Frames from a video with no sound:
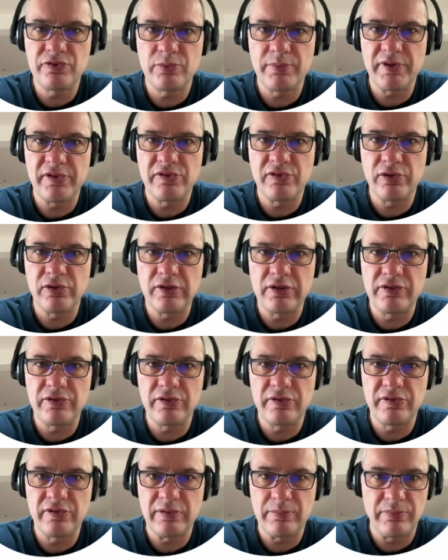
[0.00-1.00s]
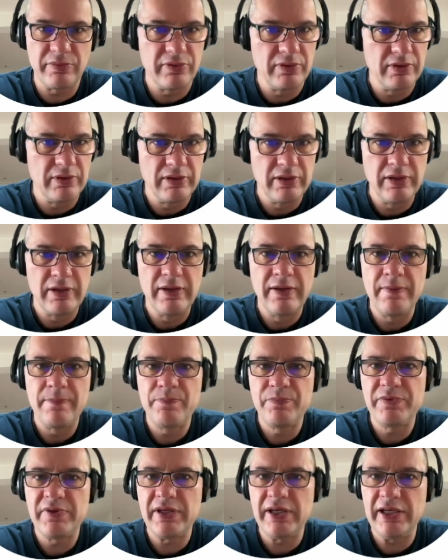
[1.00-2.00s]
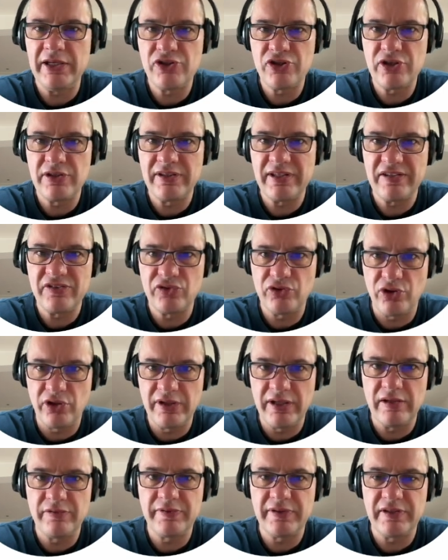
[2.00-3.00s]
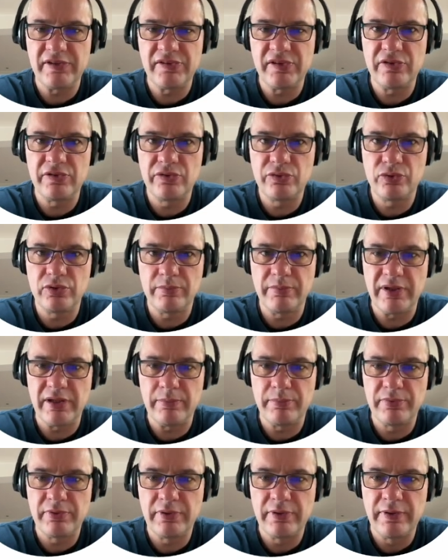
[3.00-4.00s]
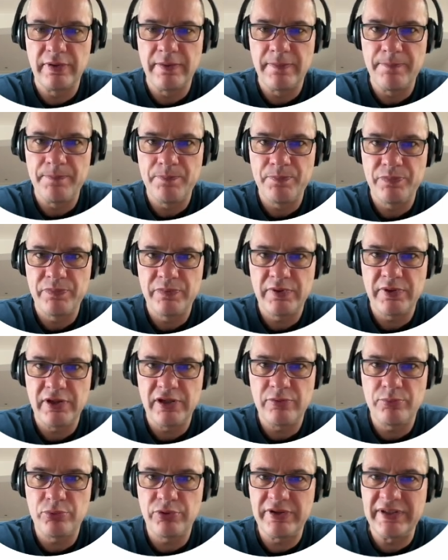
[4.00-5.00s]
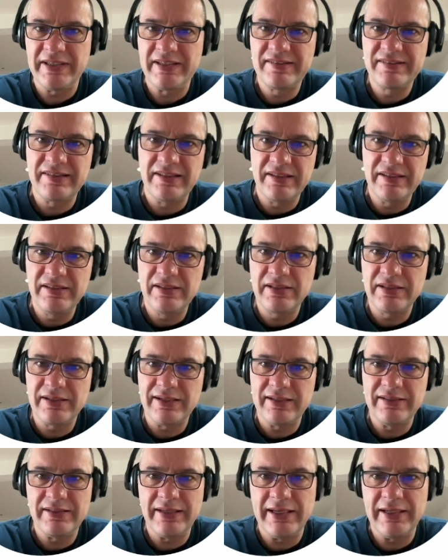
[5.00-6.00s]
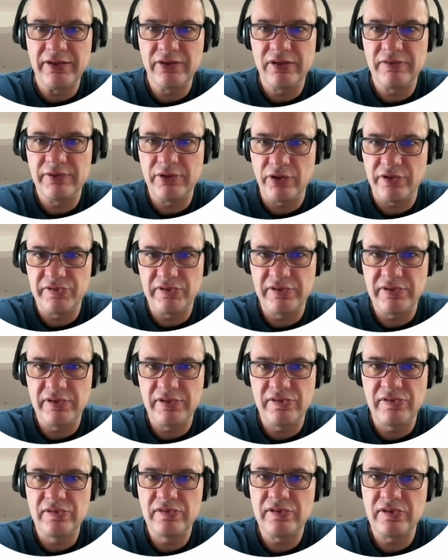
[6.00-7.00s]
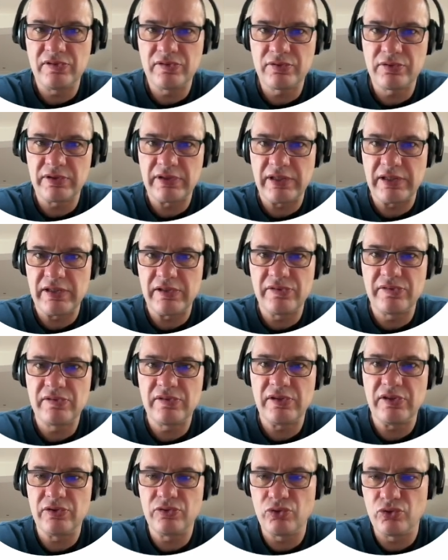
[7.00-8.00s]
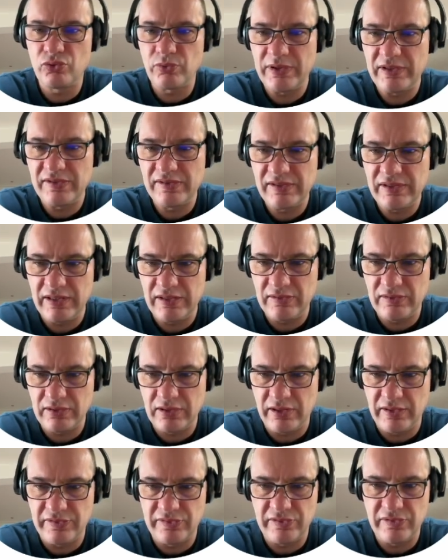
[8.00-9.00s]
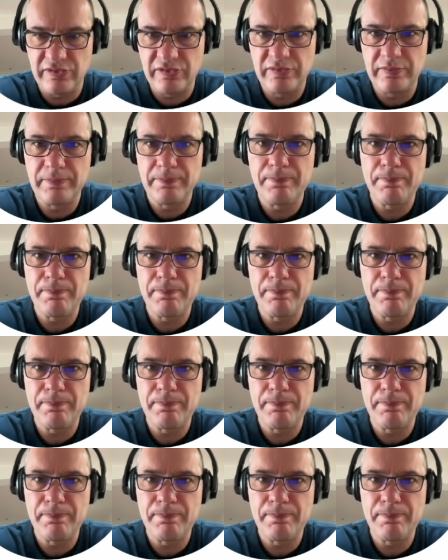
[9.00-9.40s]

from external systems. The agent does not have access to a map. It predicts linear and angular velocities discretized into 28 classes.